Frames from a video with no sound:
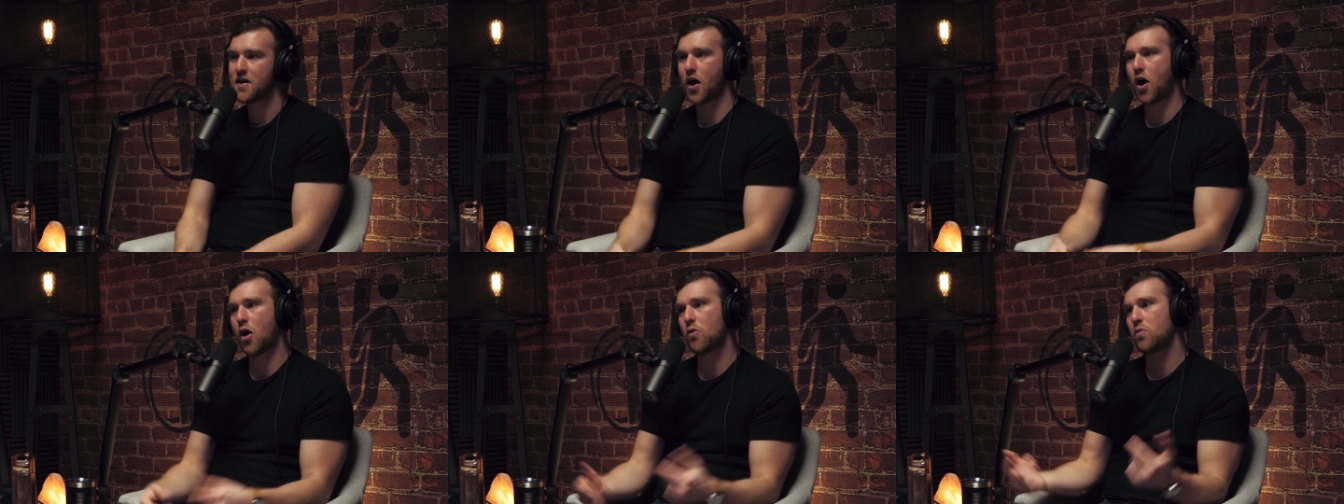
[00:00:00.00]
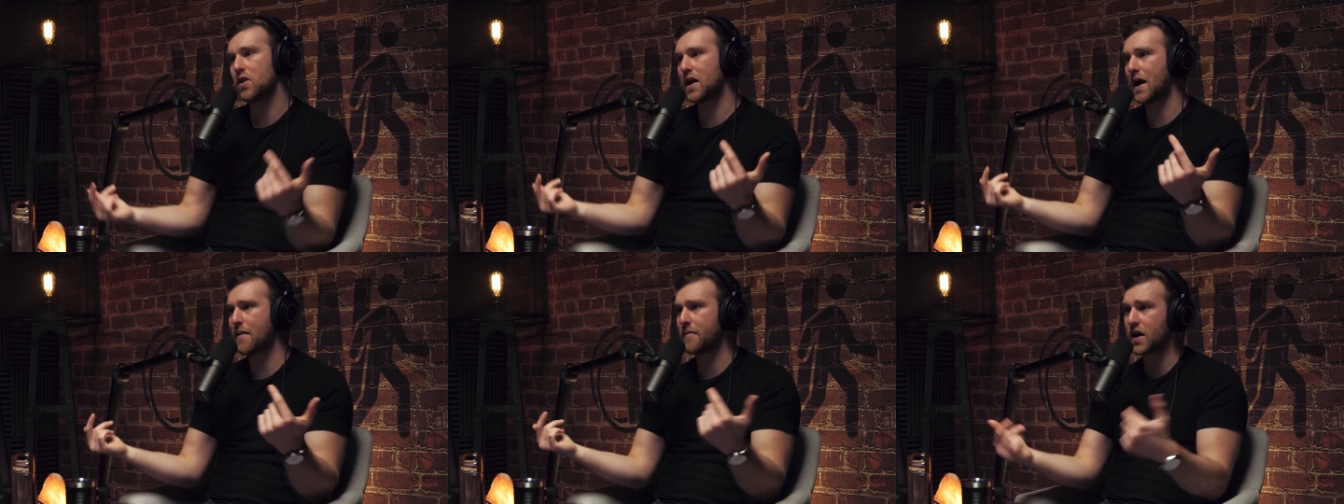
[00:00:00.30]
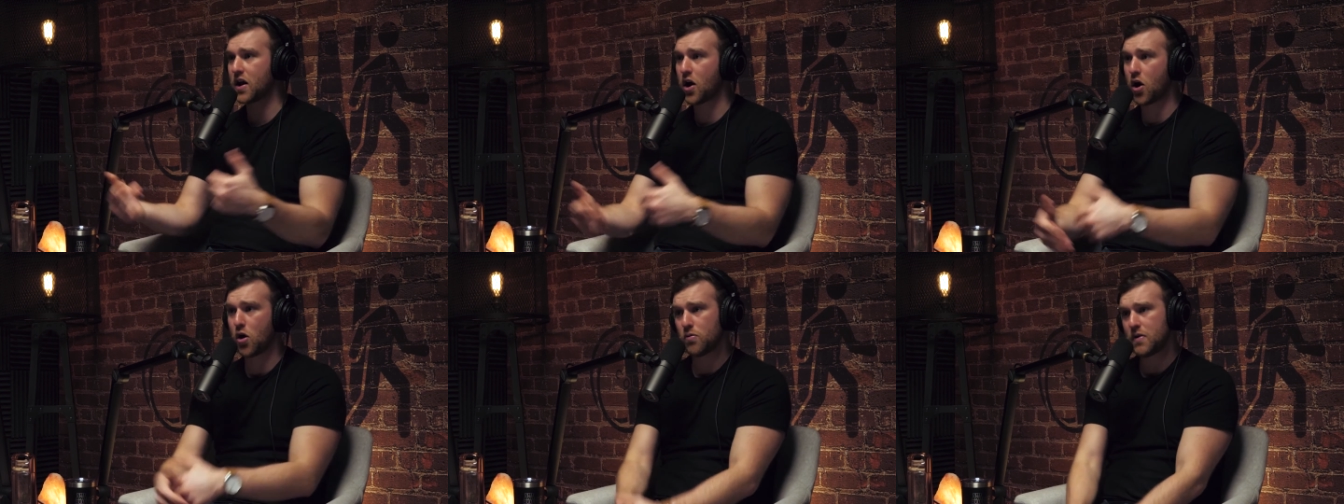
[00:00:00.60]
oh, well, I'm
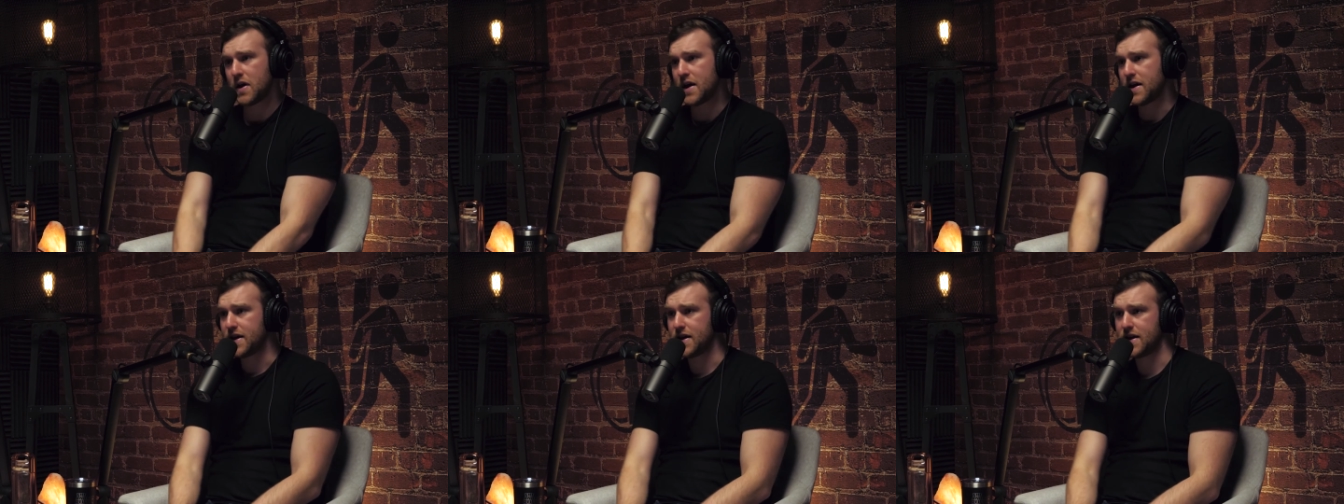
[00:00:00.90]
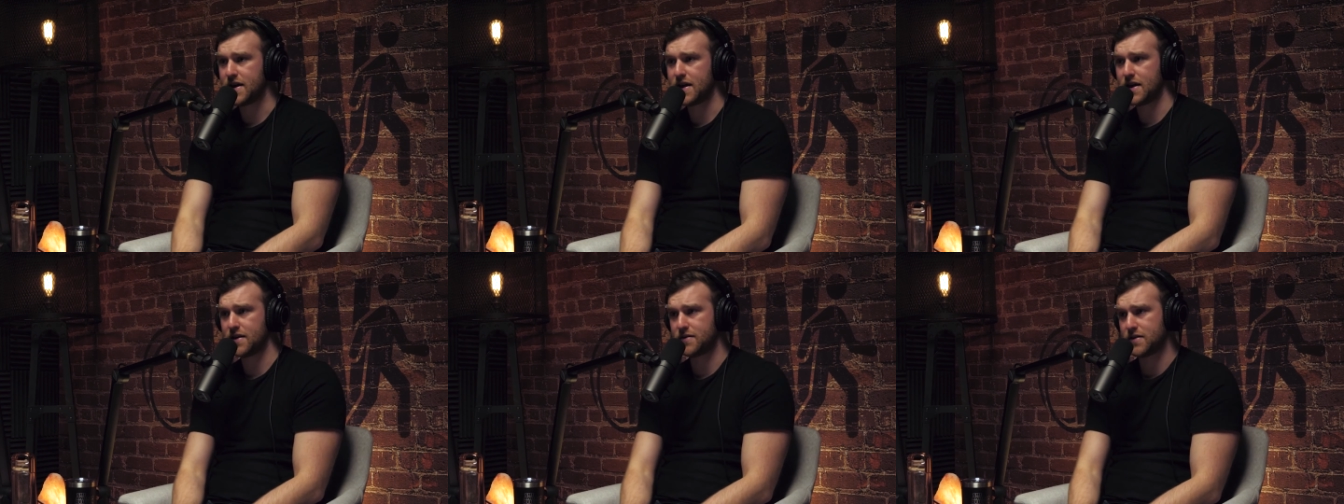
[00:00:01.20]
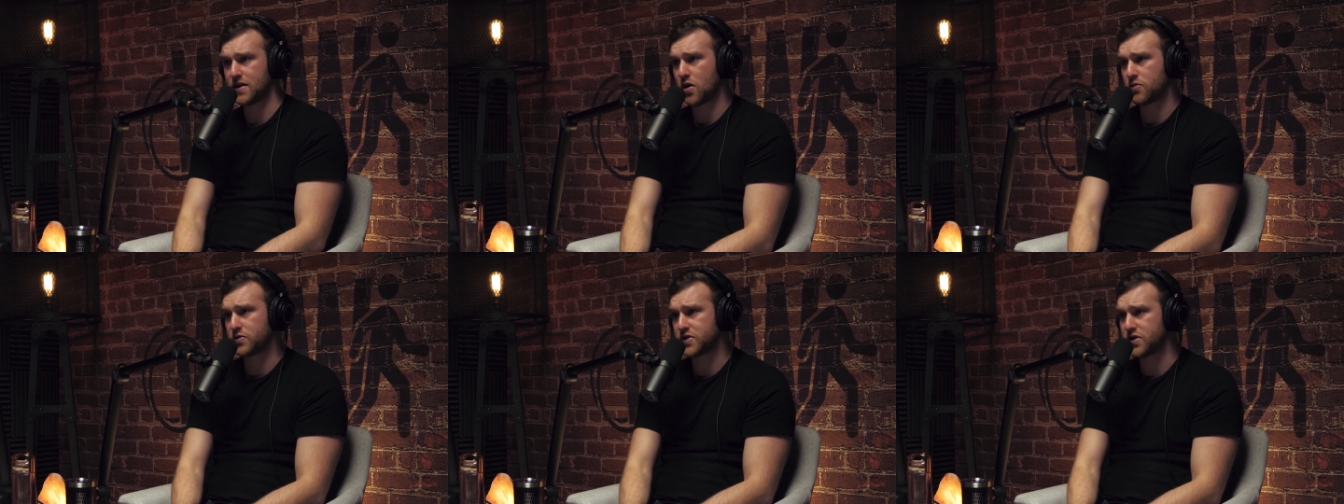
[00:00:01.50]
going to
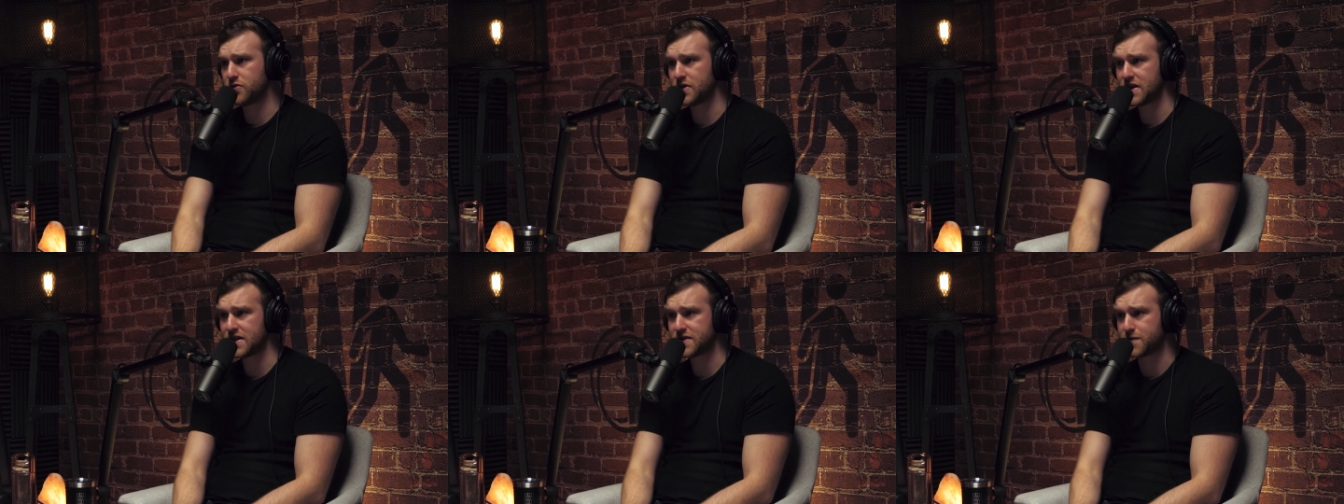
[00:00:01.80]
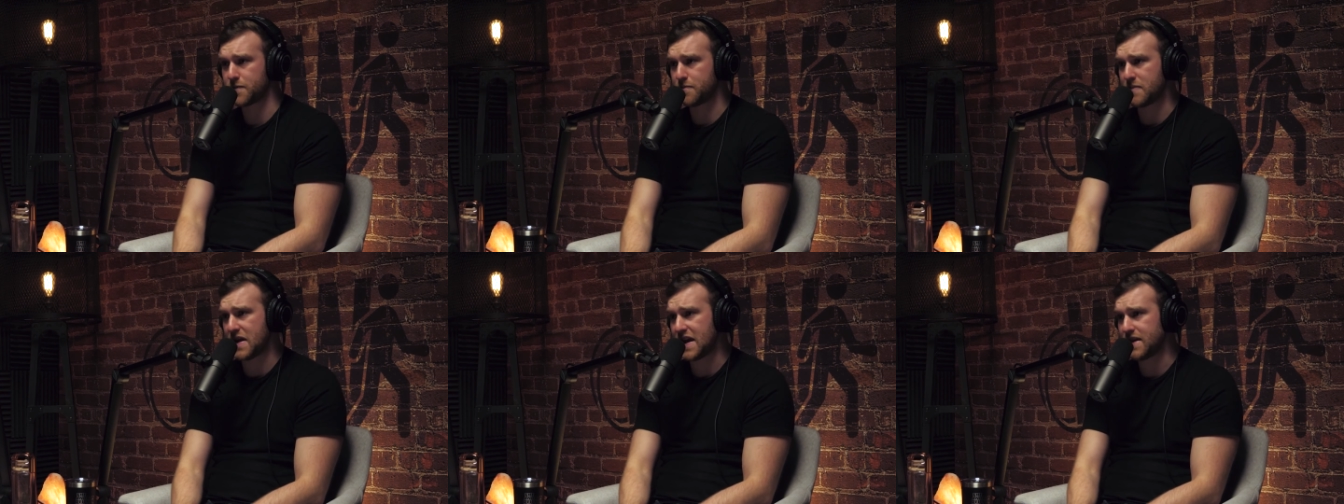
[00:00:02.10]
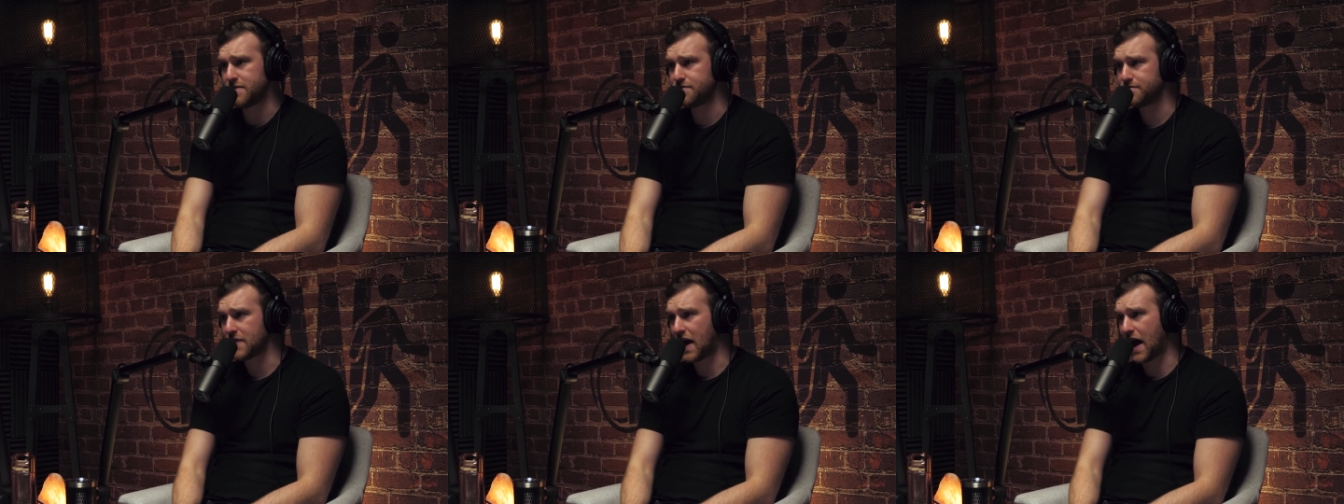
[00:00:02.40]
go, do this for
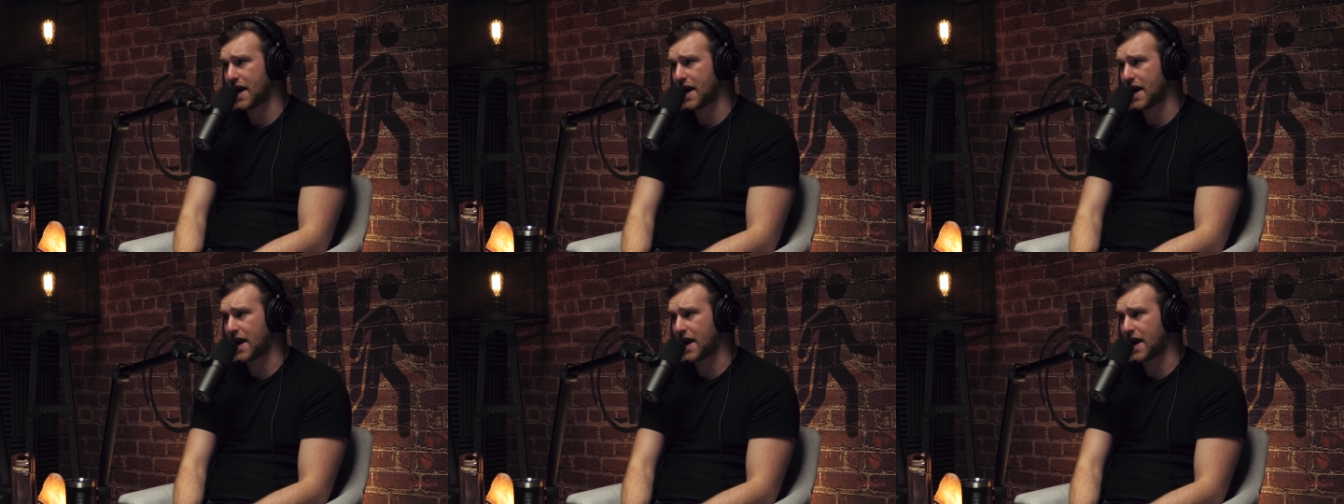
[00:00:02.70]
me.